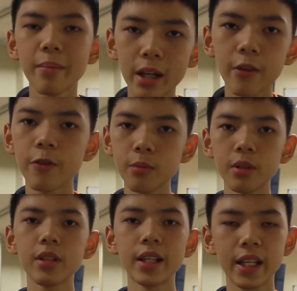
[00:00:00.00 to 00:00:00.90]
better
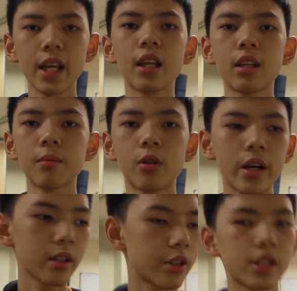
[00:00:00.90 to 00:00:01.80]
filmer than Caleb,
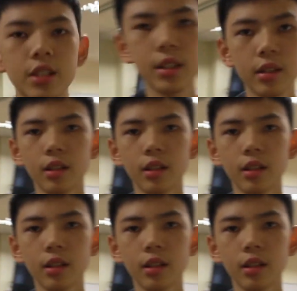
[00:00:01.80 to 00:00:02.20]
alright? Just...